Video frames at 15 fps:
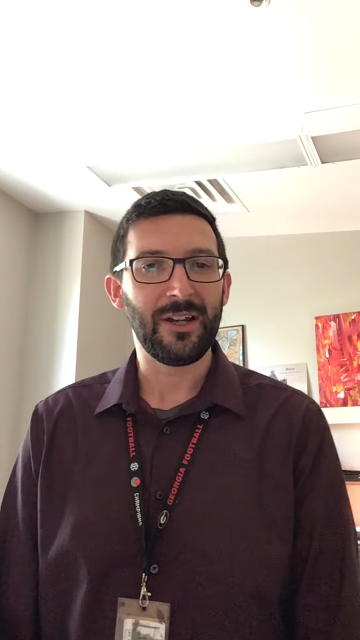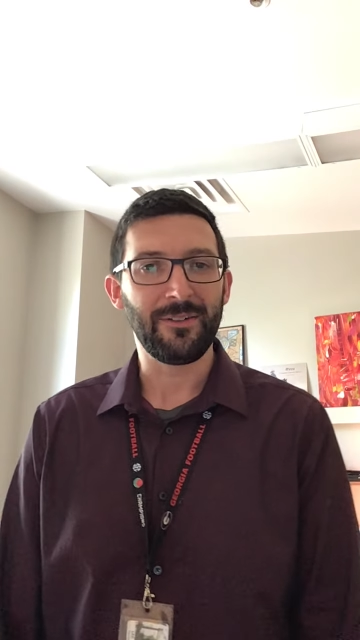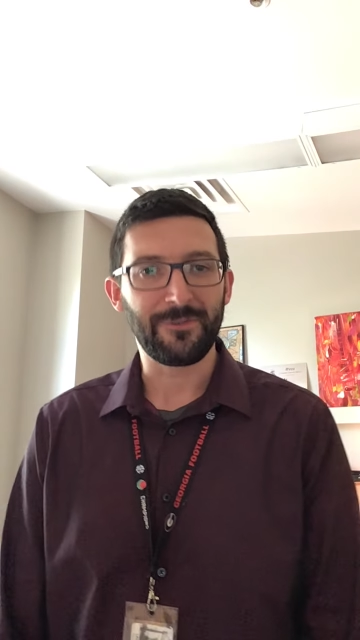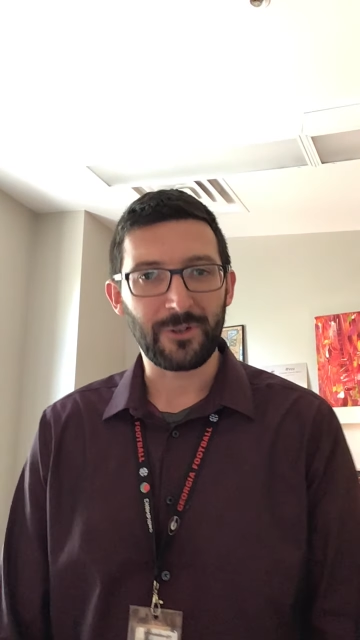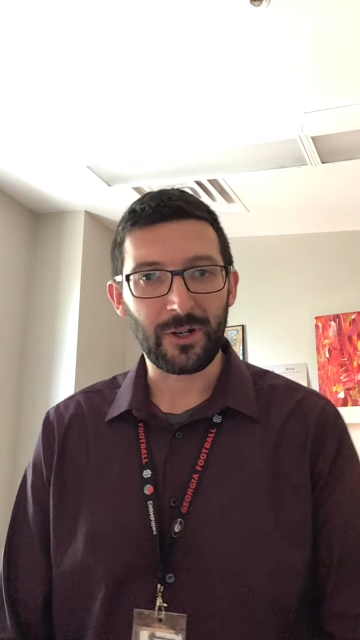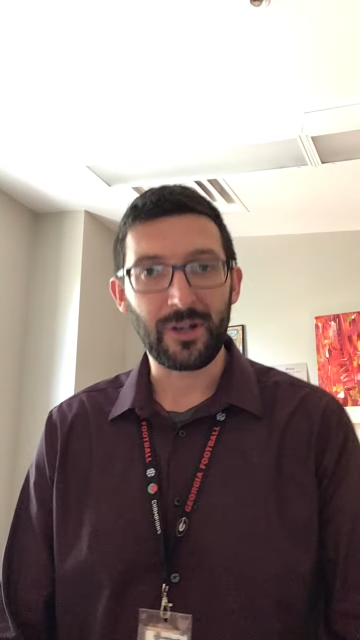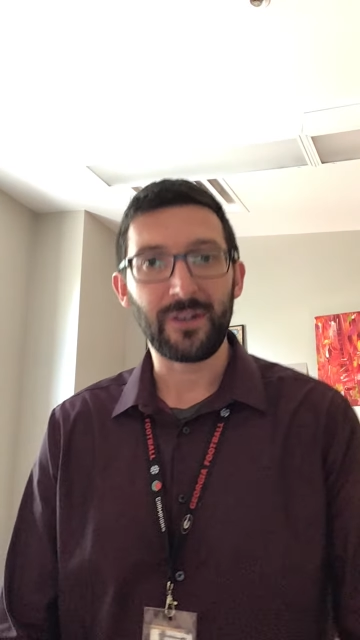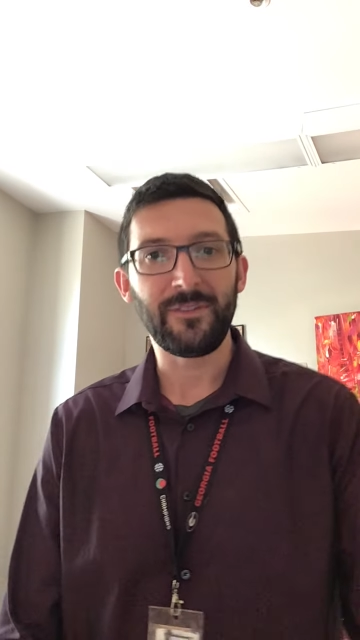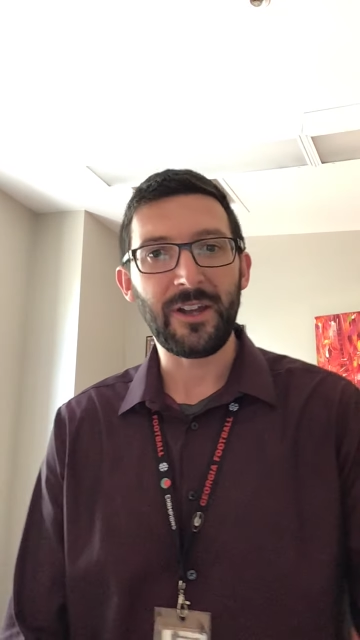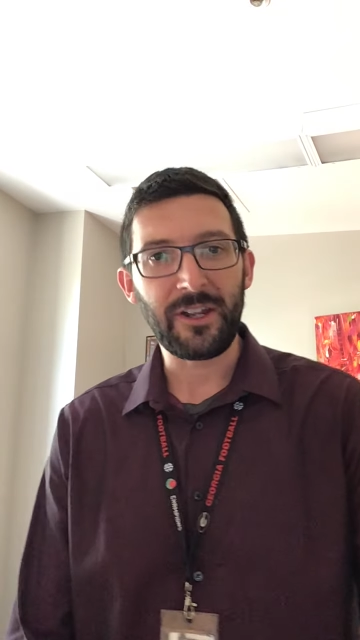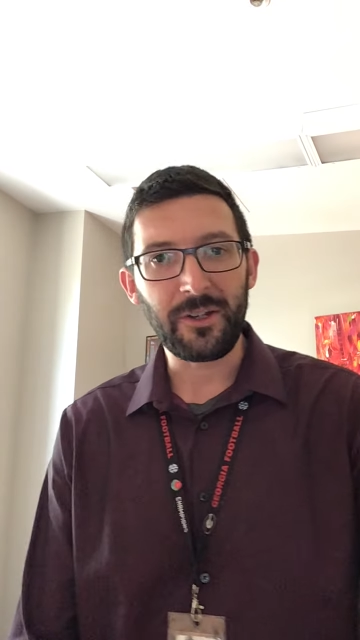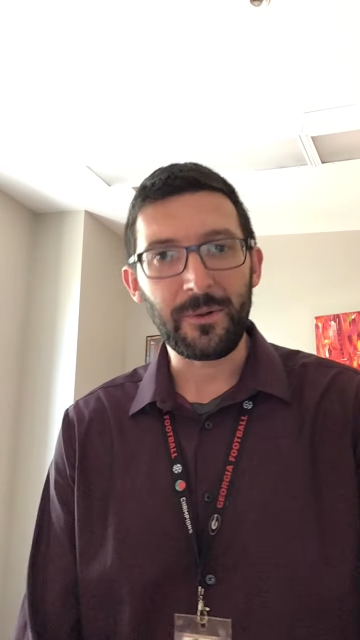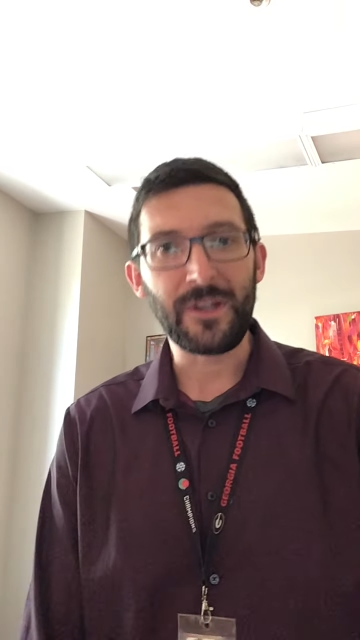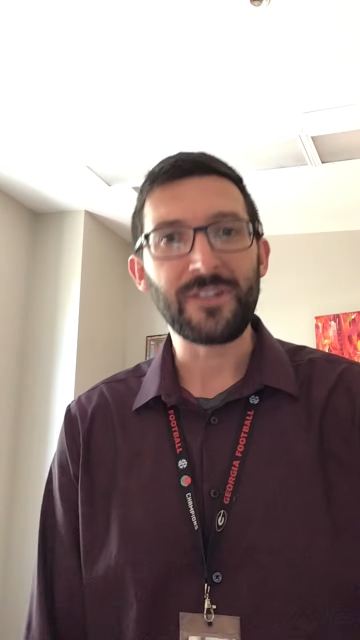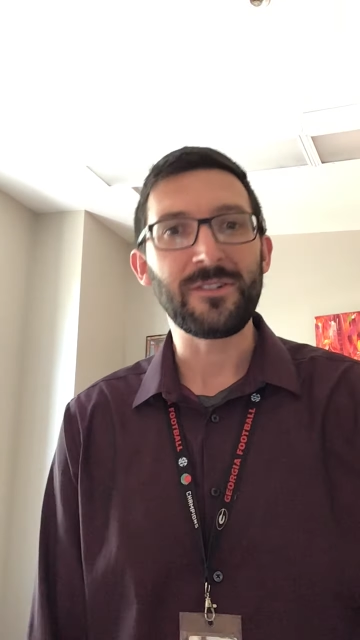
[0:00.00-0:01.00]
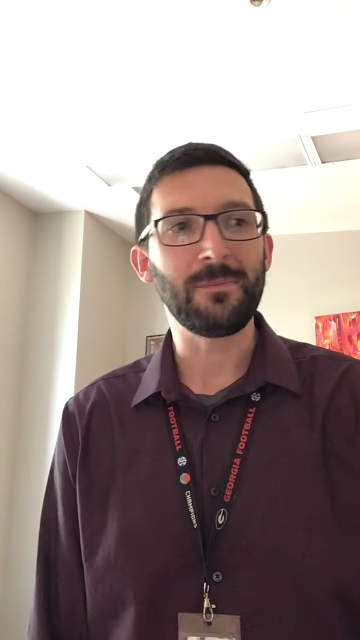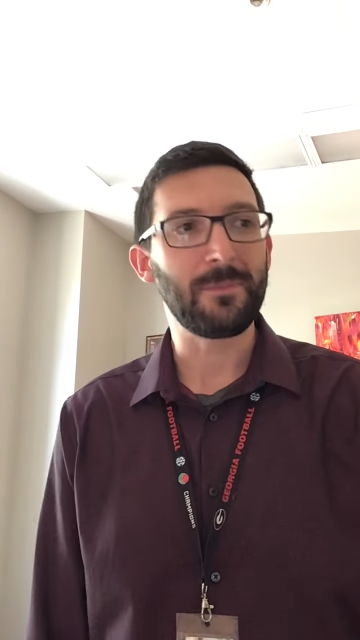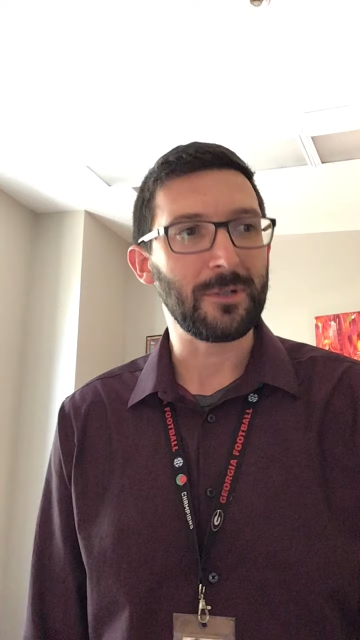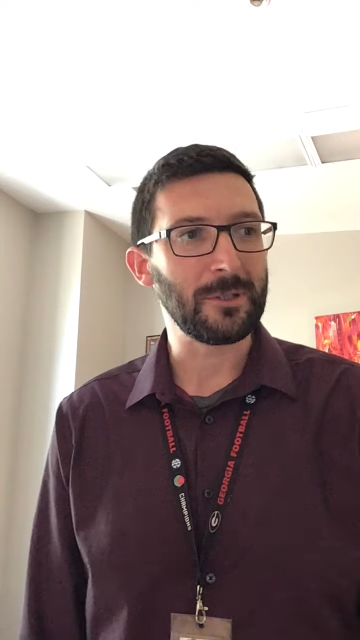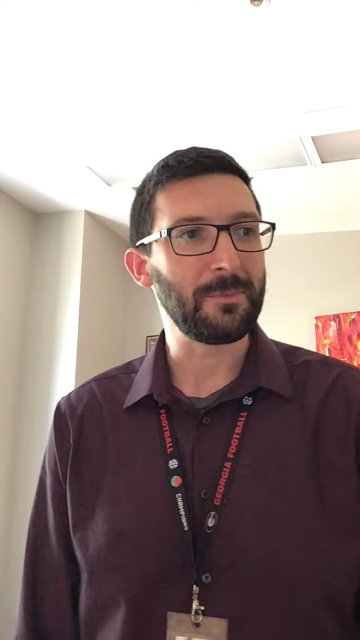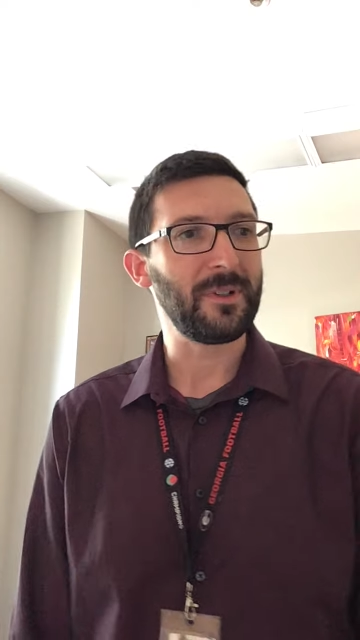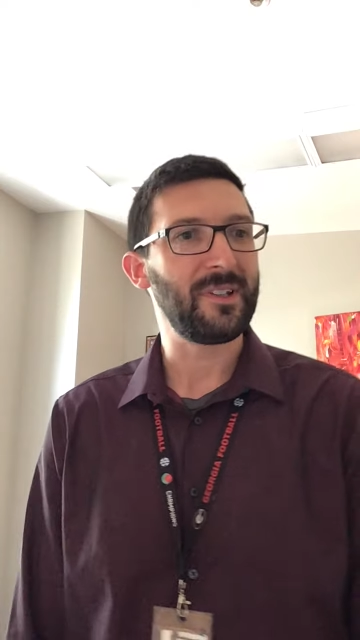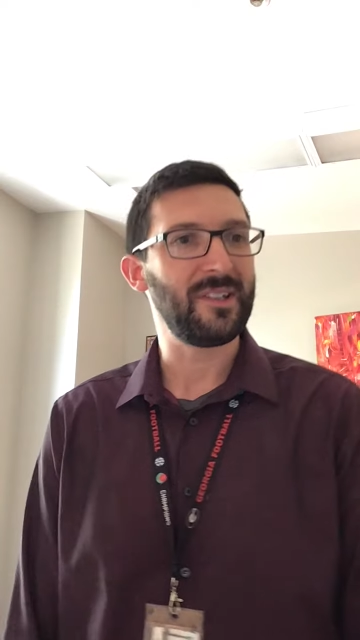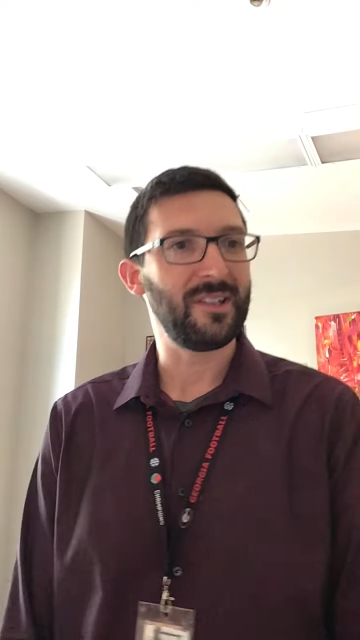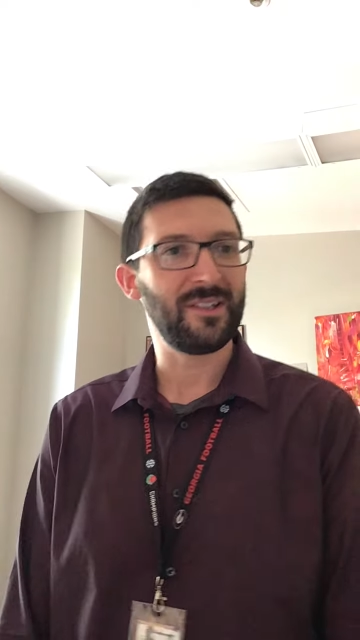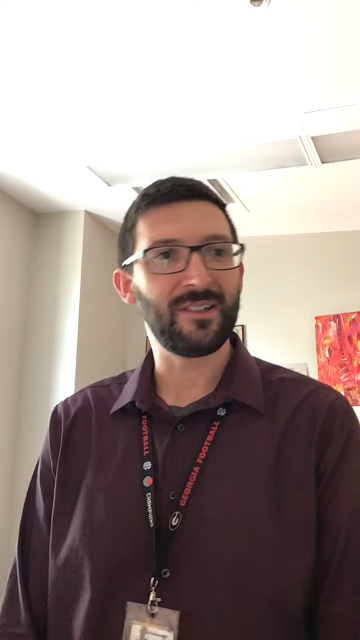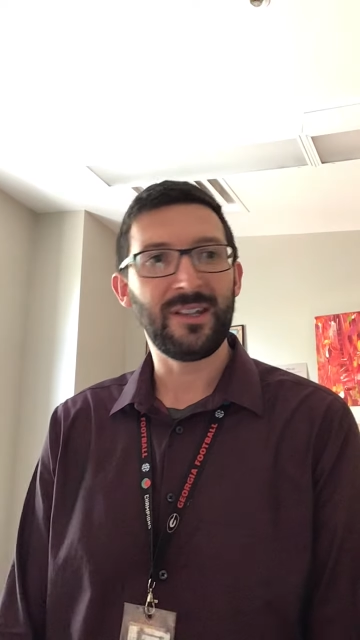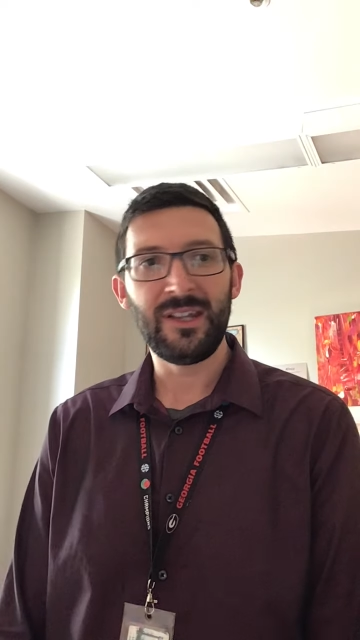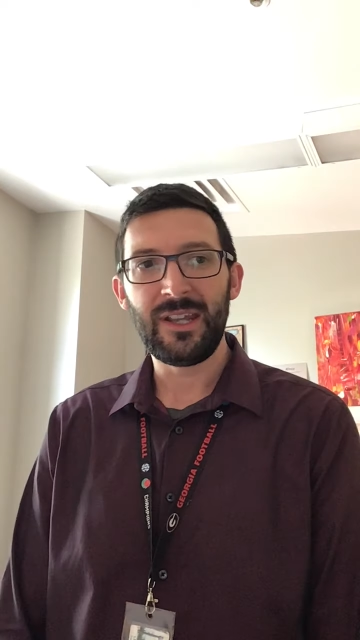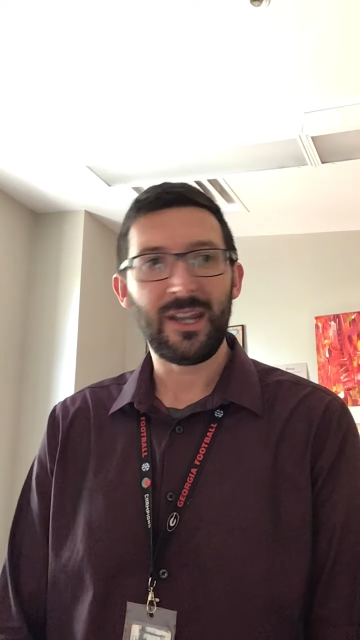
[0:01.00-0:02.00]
for our evaluation purposes.